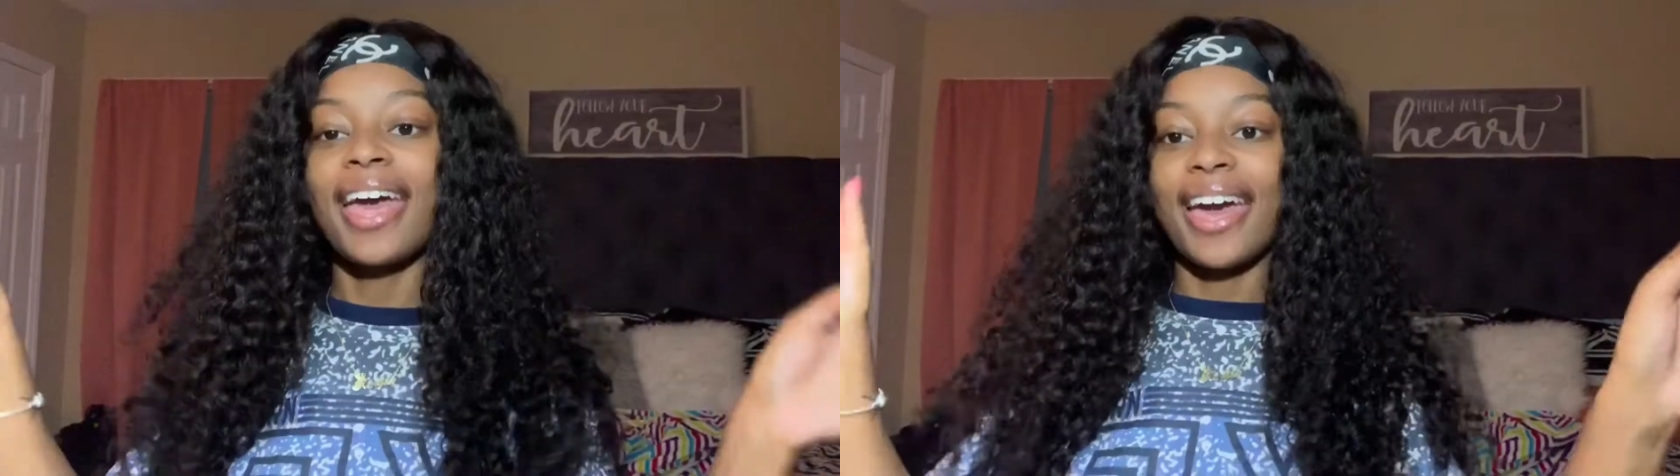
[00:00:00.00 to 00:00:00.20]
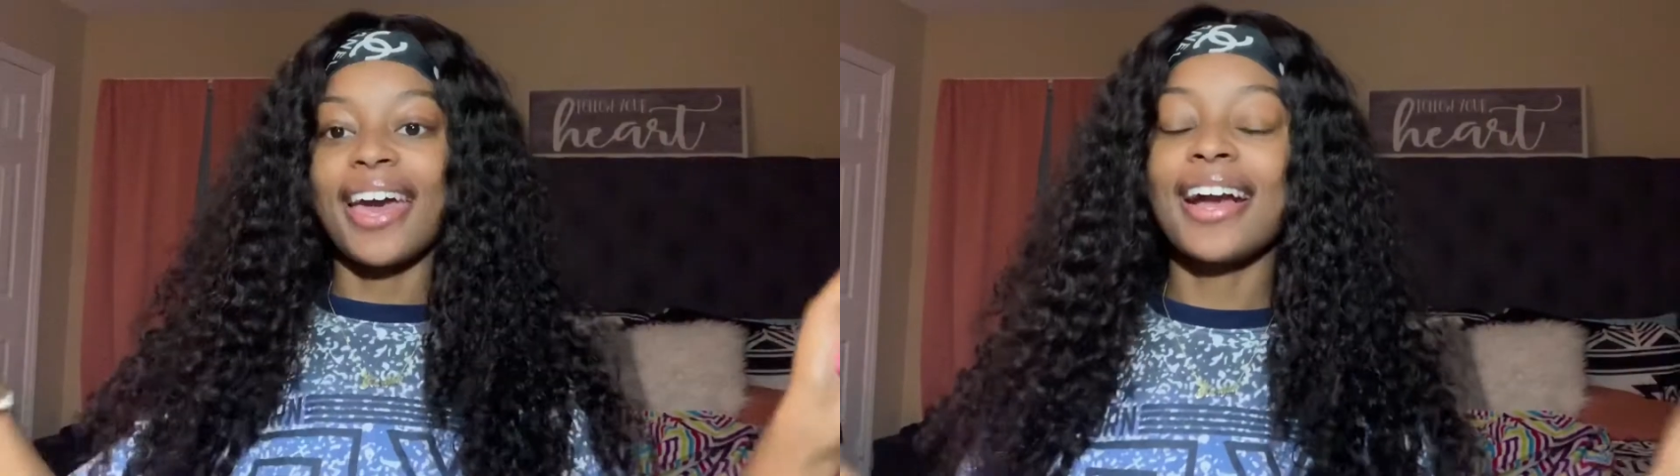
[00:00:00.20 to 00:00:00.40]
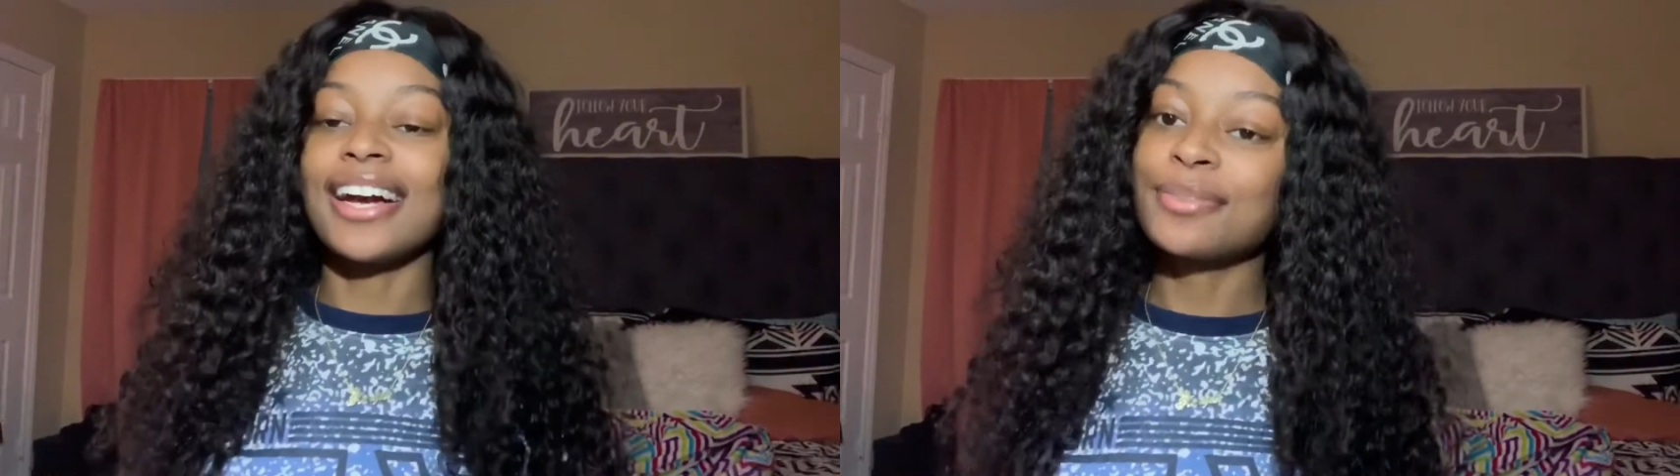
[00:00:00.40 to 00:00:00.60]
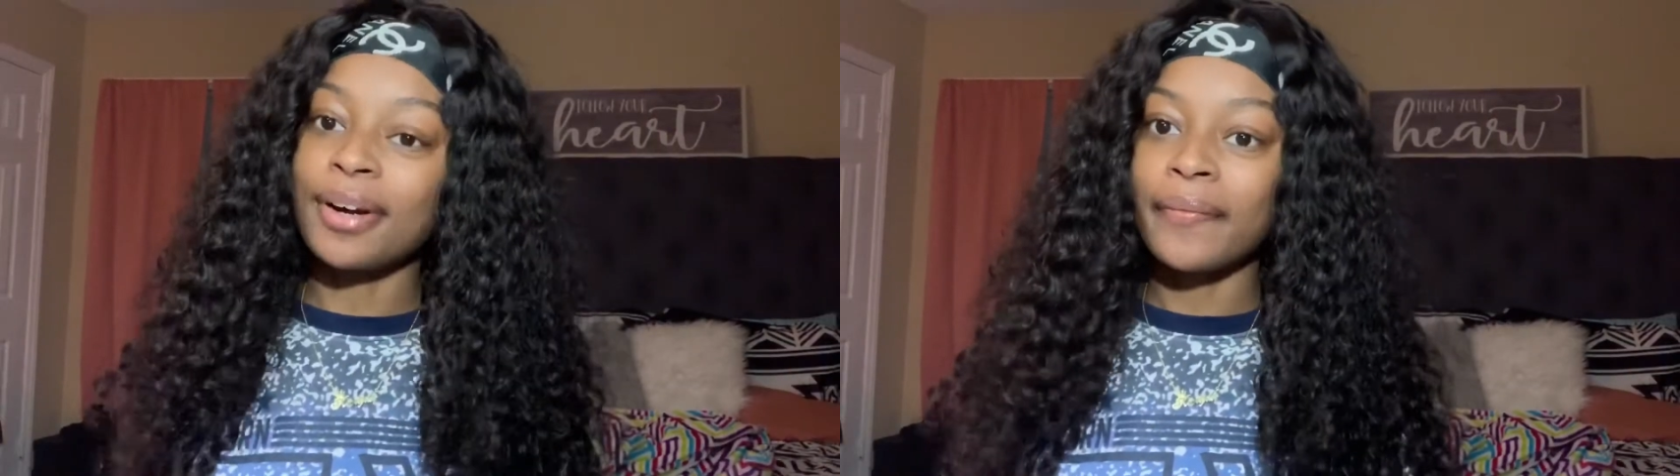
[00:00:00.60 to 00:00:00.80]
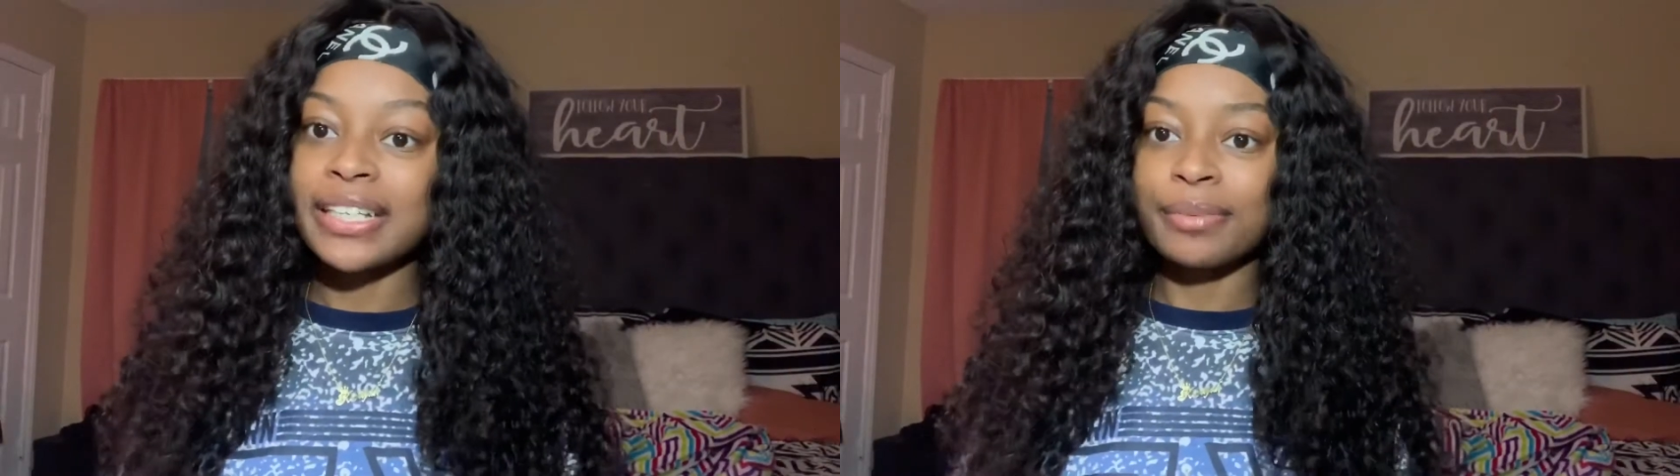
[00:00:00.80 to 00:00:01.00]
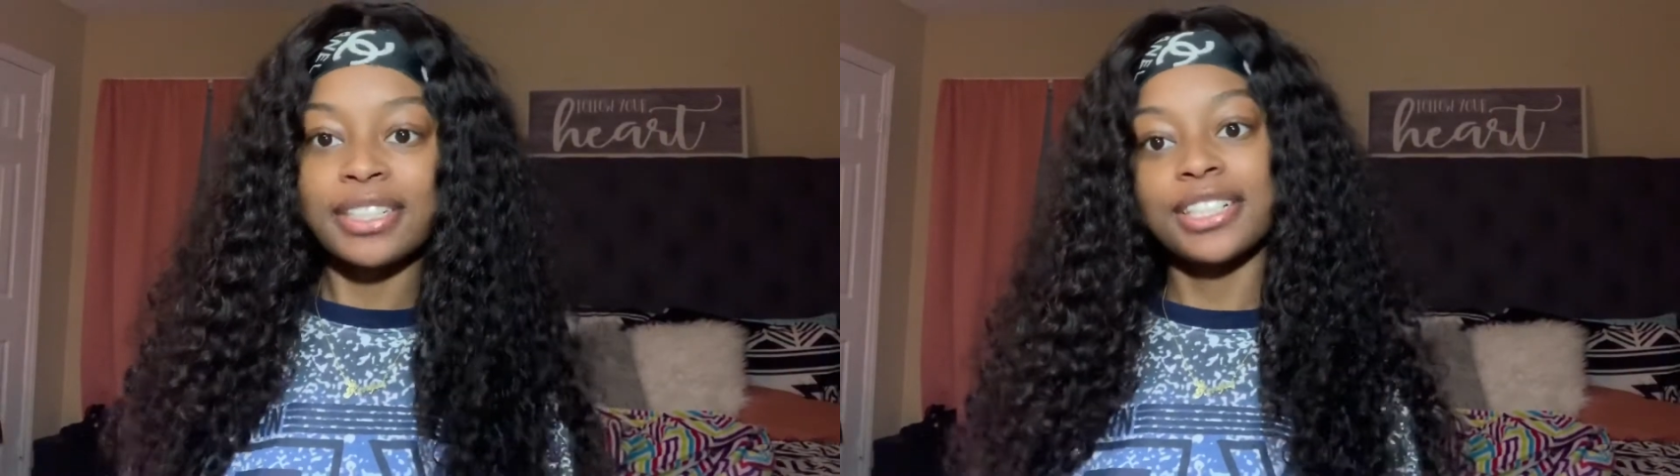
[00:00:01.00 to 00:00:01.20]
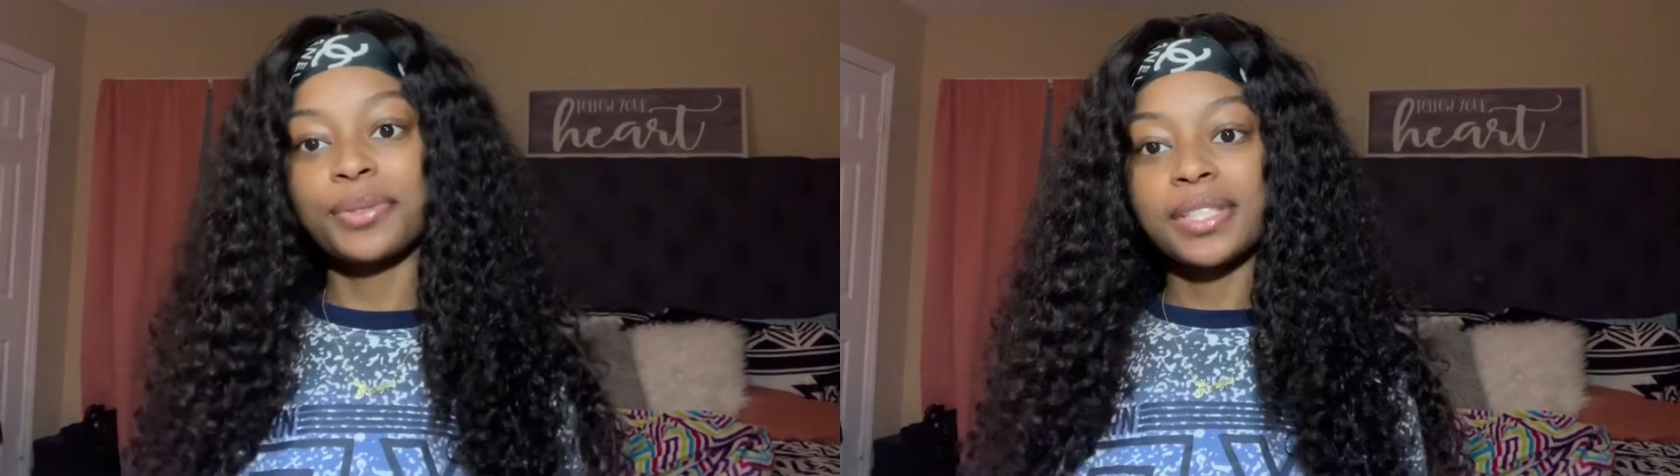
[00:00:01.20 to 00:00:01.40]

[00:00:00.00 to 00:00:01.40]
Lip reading: hey guys, welcome back to my channel.